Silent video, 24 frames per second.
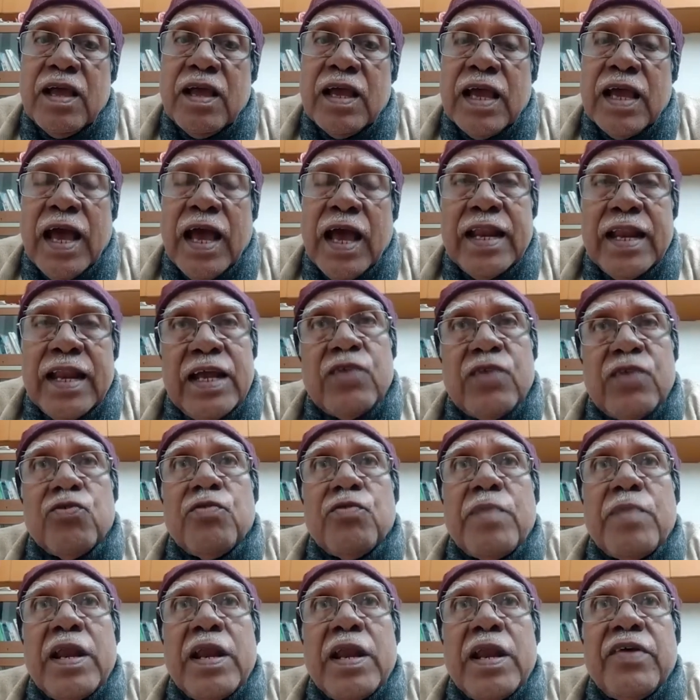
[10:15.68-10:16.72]
and it would
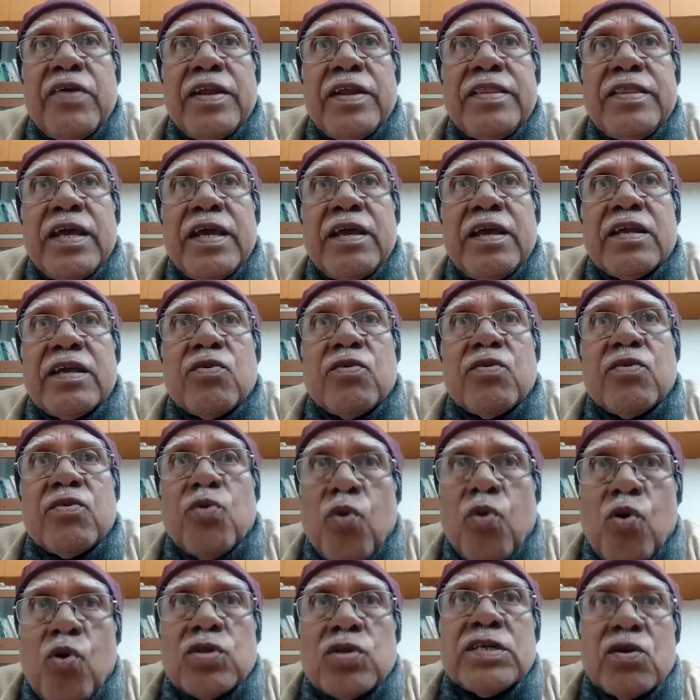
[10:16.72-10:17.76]
benefit the
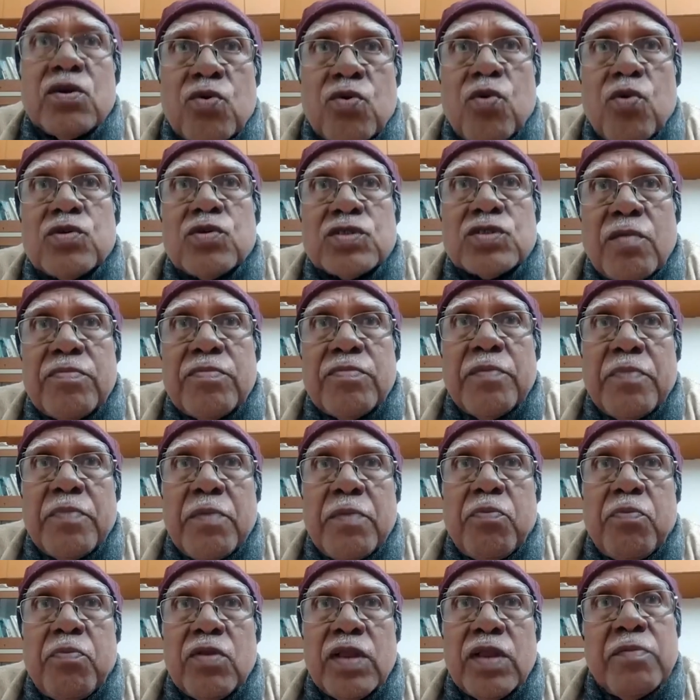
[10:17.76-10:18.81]
crores and crores of the
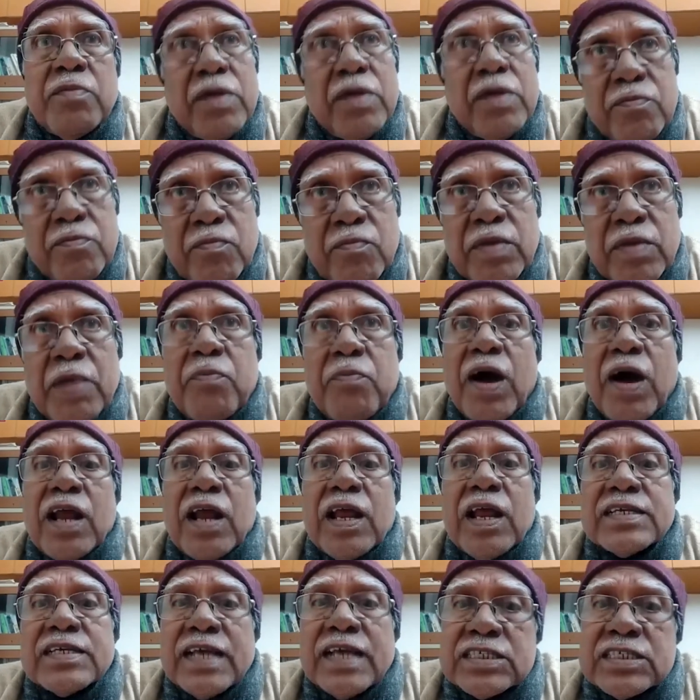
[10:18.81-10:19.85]
people. Even a
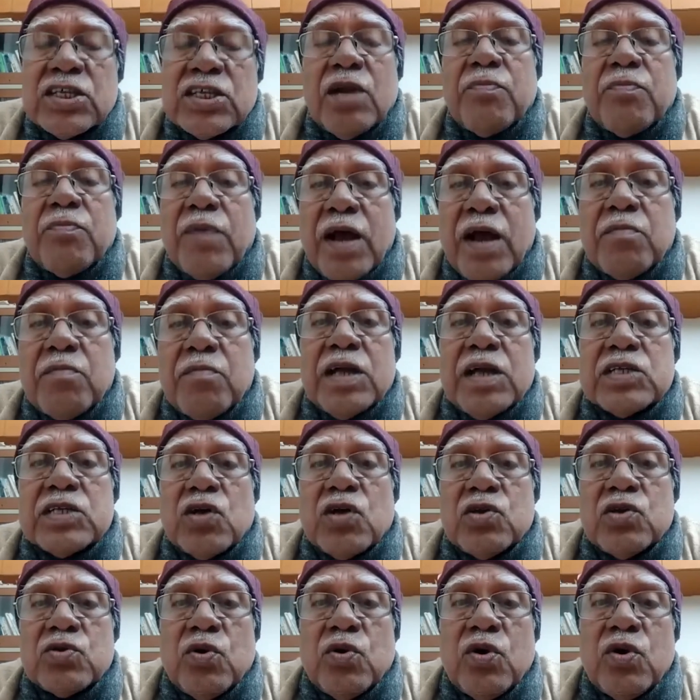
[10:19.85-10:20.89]
section of farmers
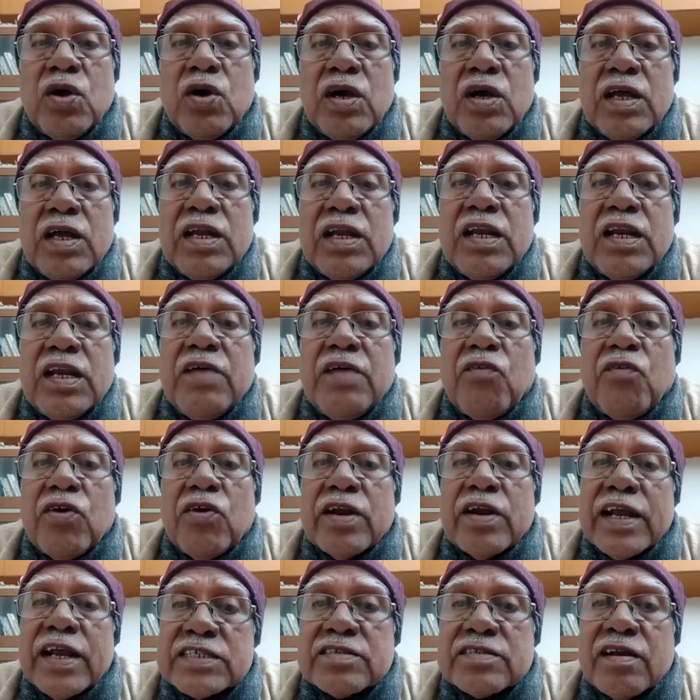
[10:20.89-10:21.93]
also live on
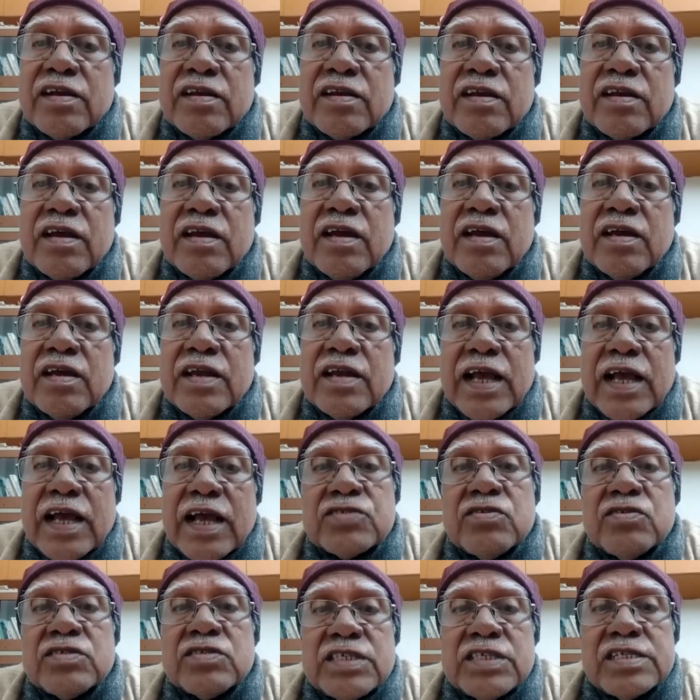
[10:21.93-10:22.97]

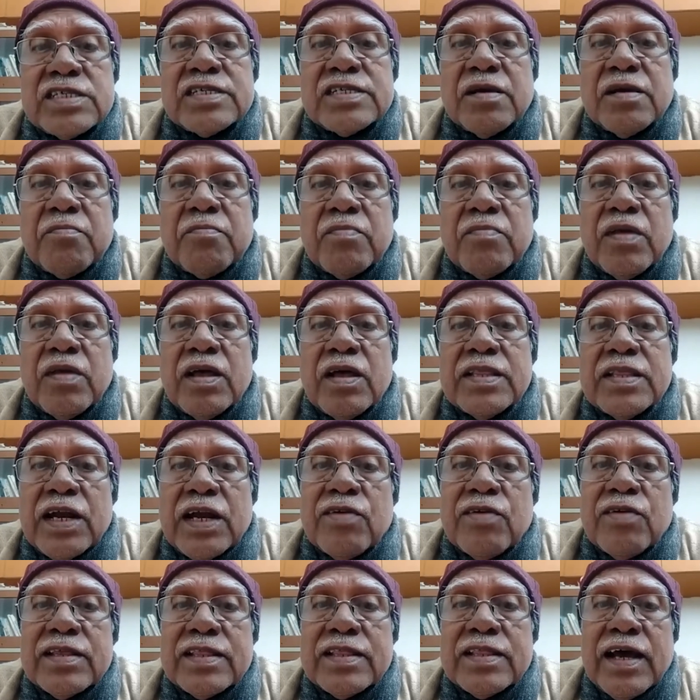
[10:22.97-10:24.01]
ration system. That
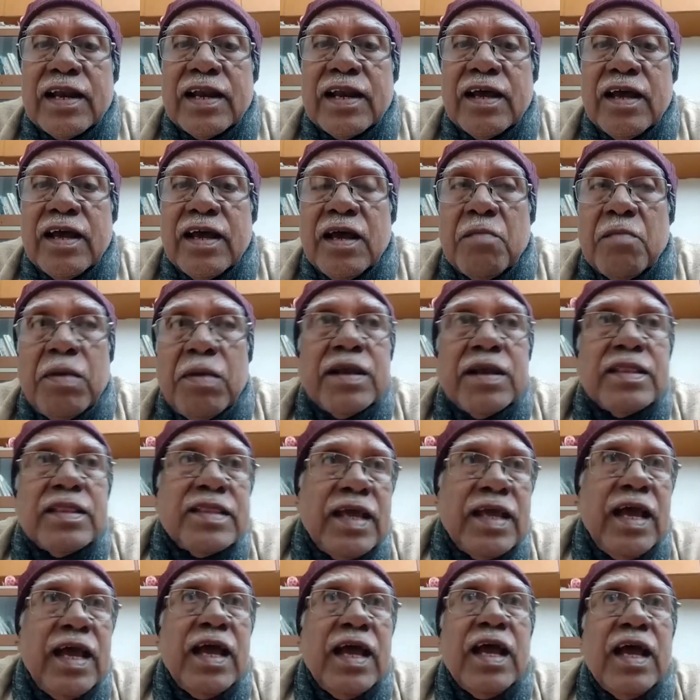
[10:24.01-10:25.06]
was there, but
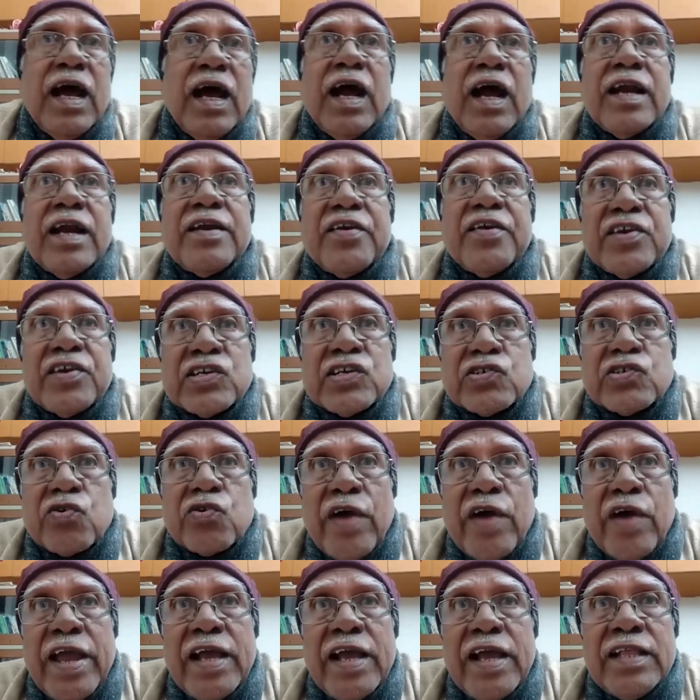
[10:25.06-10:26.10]
they are
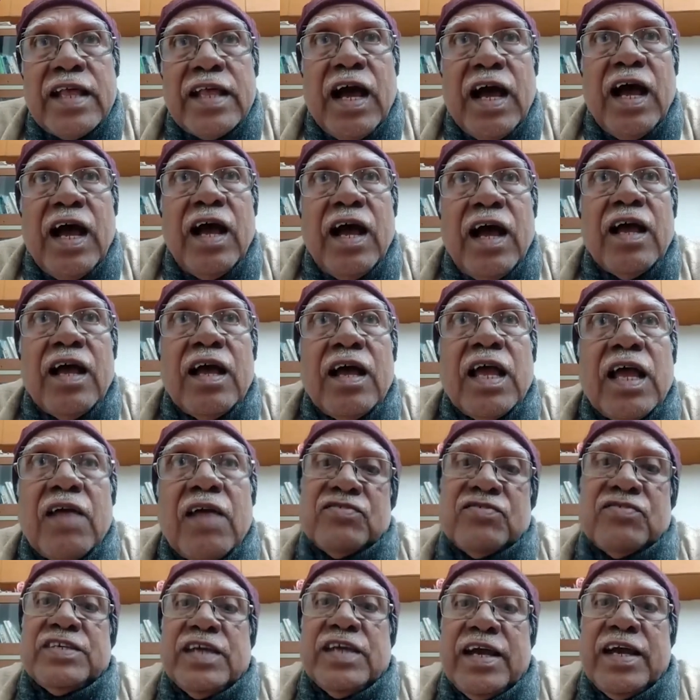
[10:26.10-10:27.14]
destroying the
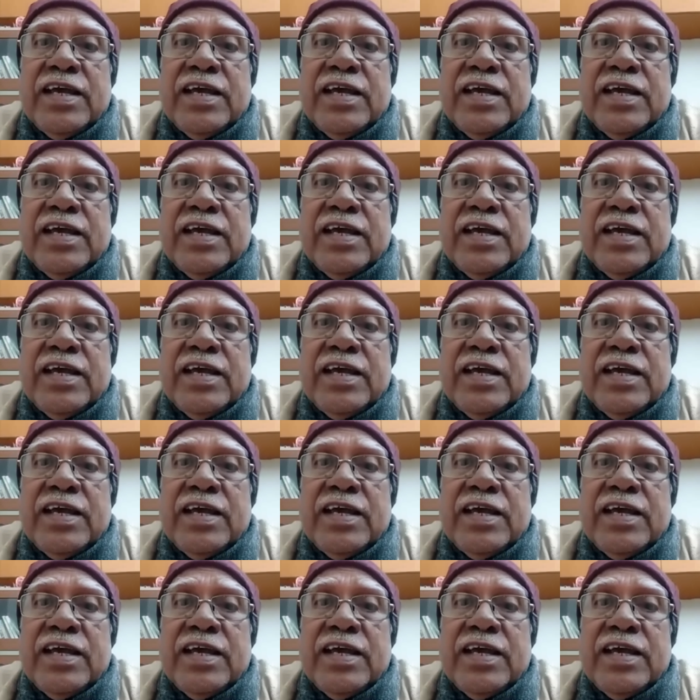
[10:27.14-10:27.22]
FCI.